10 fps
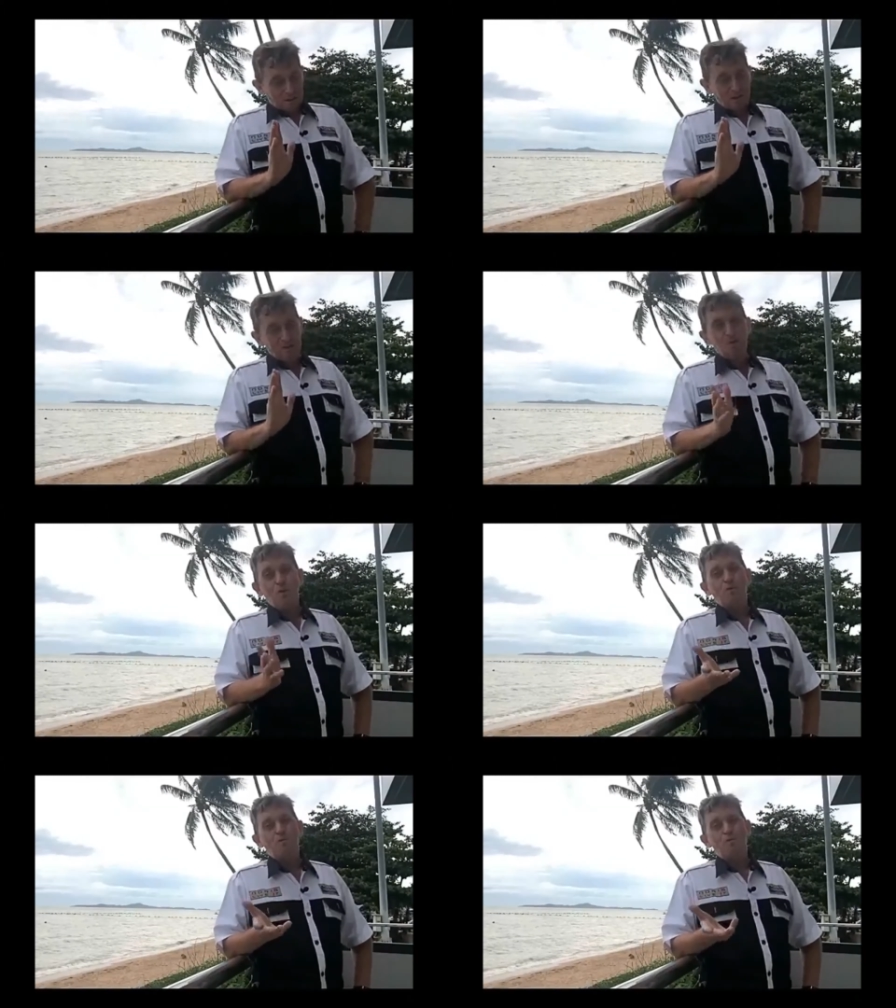you, you
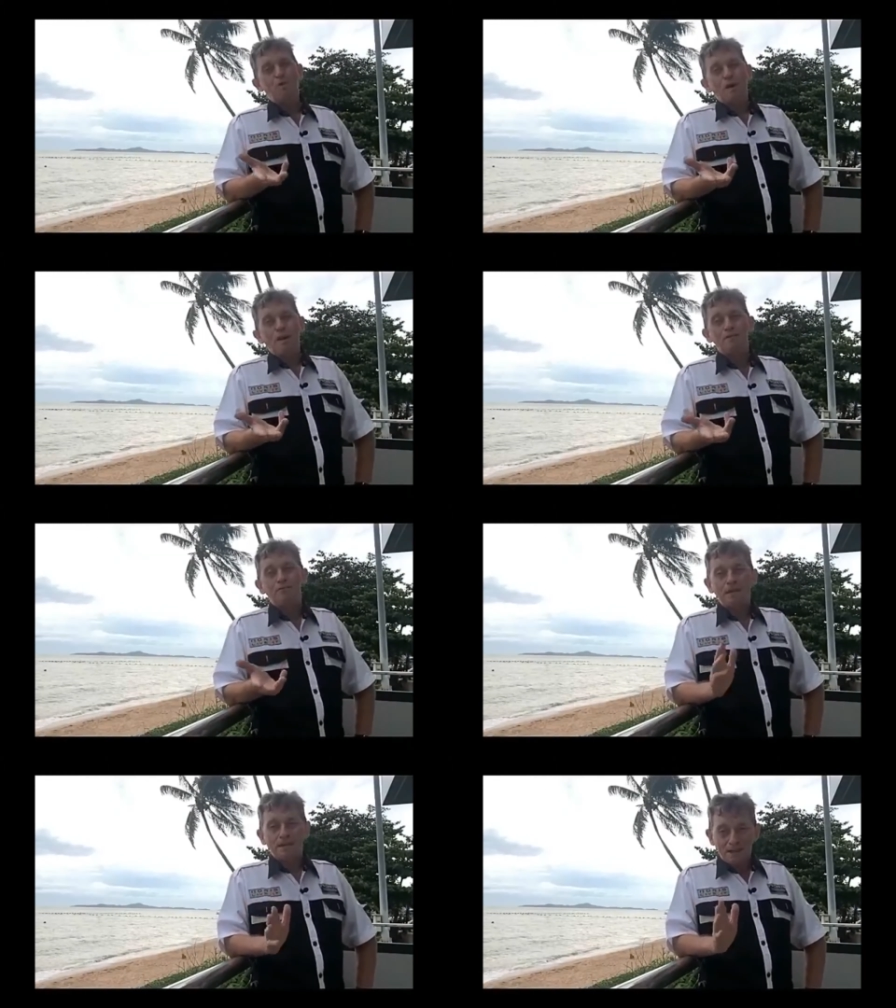won't you only give
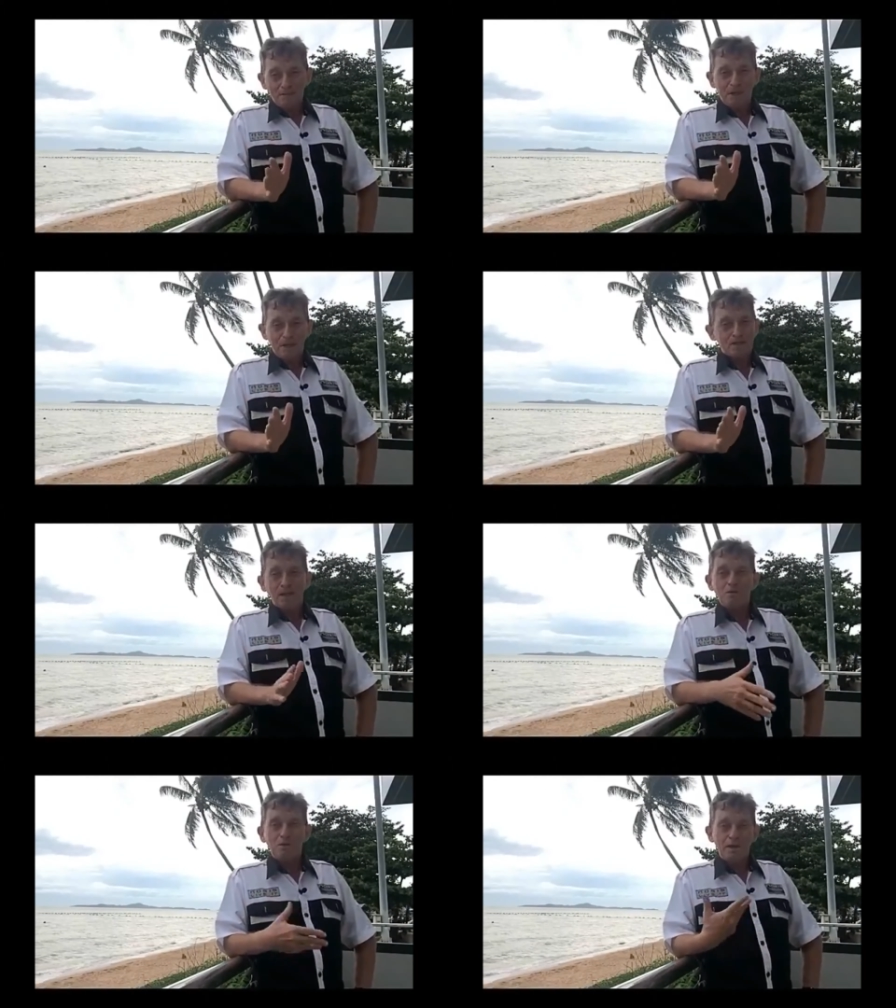me 10 minutes
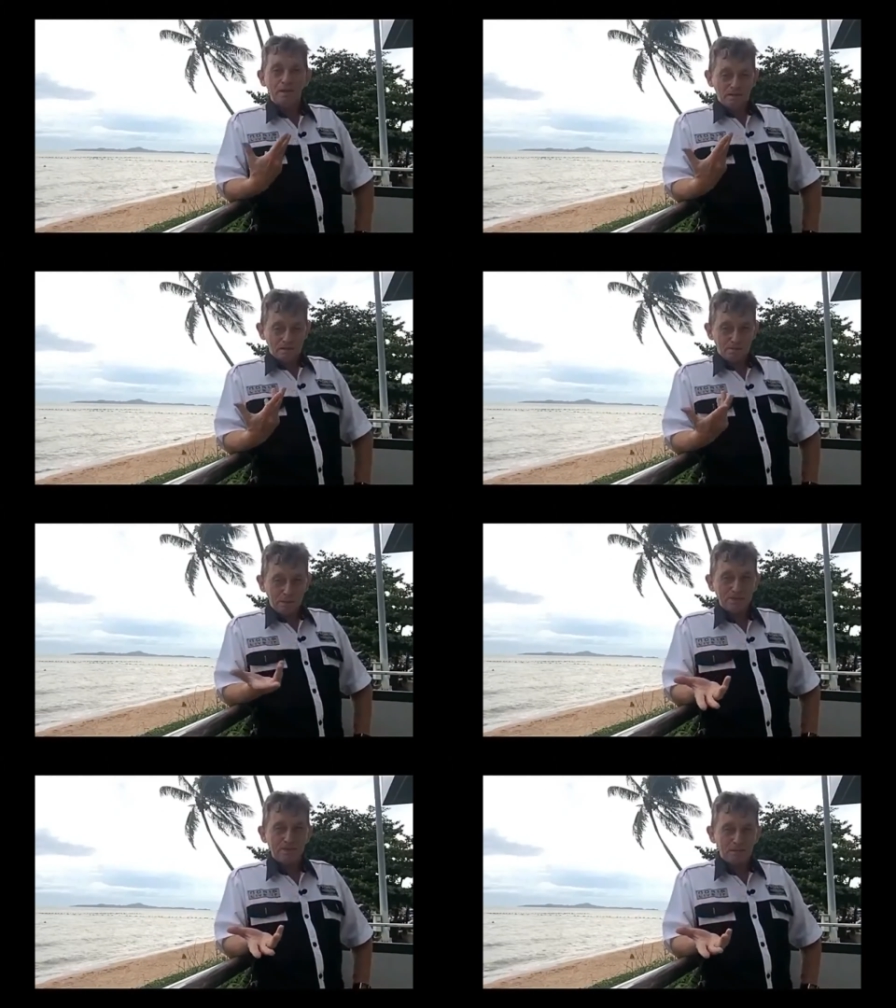i only
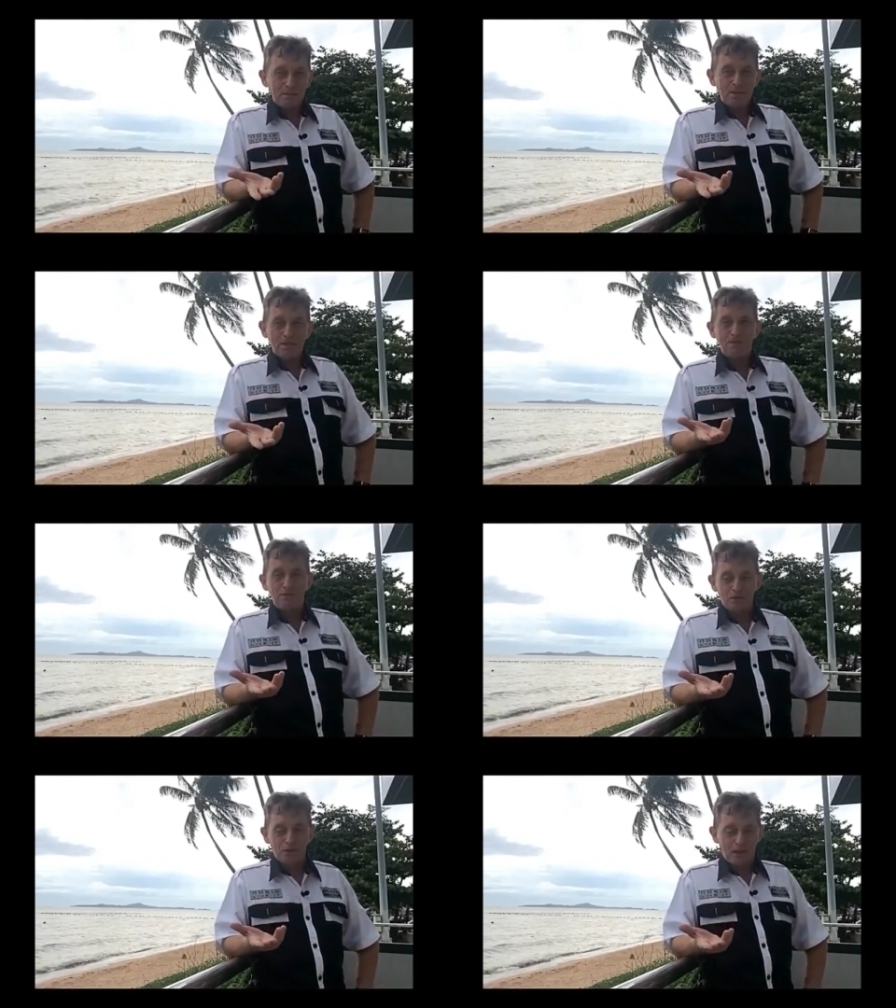spend 10 minutes
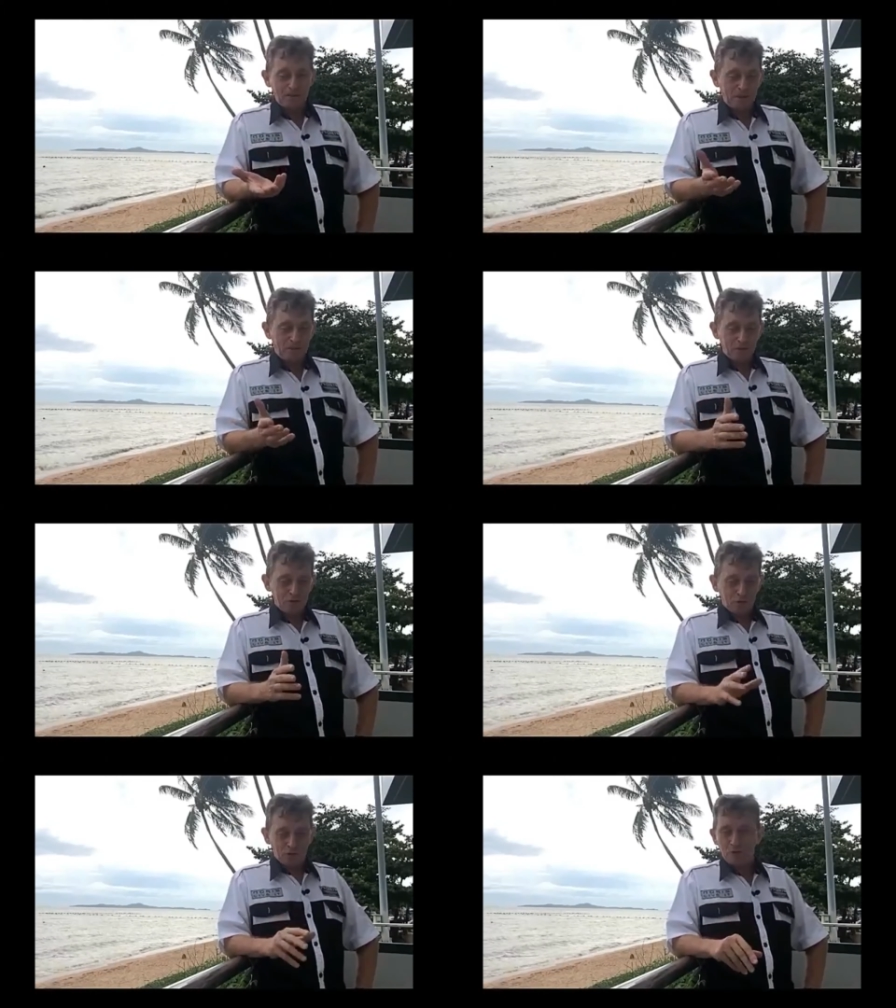of your time i
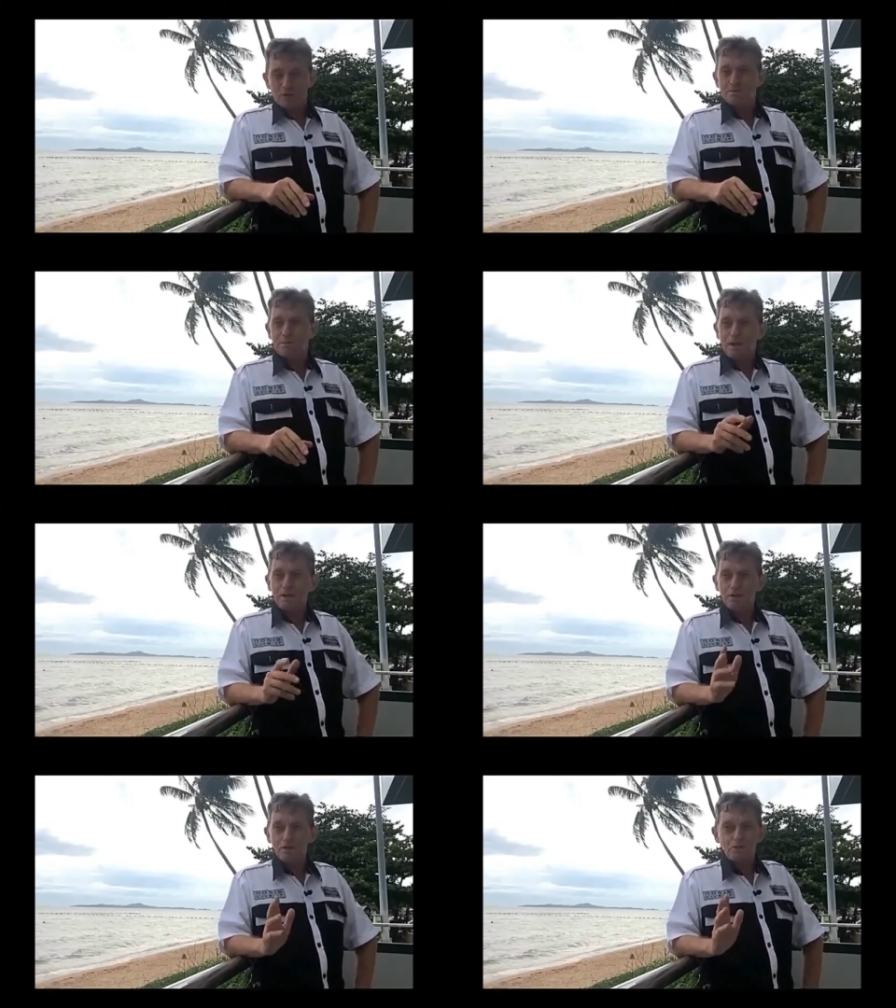first want to
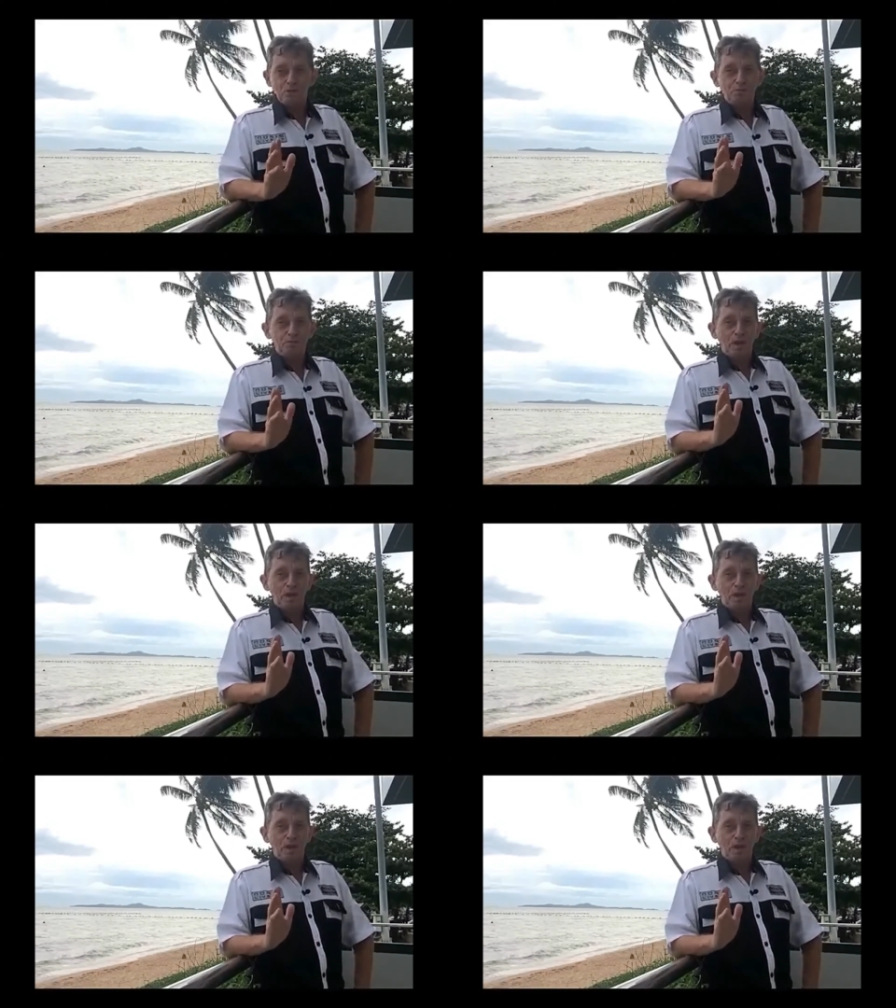explain to you